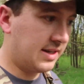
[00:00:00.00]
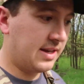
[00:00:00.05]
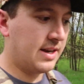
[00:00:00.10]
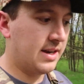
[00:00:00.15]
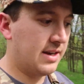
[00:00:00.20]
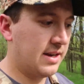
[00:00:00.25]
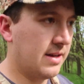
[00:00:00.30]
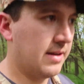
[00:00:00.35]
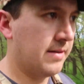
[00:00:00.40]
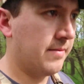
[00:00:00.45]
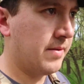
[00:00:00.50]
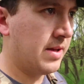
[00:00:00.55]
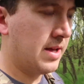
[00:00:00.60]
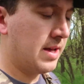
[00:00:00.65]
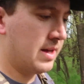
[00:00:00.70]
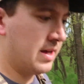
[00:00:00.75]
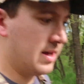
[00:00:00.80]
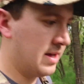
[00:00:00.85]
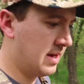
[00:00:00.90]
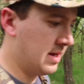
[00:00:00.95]
to get it done
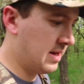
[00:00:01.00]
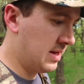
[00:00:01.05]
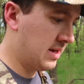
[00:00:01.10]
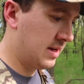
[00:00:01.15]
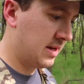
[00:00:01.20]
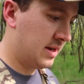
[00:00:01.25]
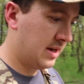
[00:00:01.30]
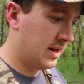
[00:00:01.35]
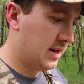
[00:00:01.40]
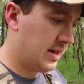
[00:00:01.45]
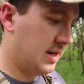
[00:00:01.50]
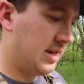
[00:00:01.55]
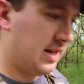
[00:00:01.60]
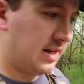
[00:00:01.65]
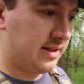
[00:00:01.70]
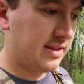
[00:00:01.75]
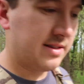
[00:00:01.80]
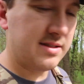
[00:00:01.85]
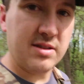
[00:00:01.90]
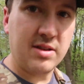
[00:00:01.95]

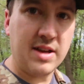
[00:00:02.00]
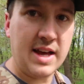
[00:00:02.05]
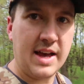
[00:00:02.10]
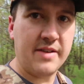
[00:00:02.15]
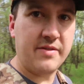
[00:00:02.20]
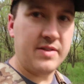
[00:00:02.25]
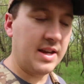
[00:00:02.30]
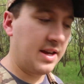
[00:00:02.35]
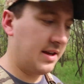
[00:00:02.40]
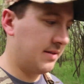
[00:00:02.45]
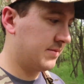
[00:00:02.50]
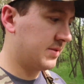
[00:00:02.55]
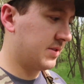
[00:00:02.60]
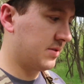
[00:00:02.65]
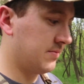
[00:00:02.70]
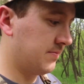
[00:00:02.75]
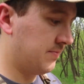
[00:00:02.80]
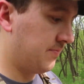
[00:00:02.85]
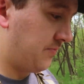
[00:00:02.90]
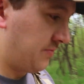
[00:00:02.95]
in this little half day.
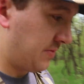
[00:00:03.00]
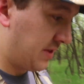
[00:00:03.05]
So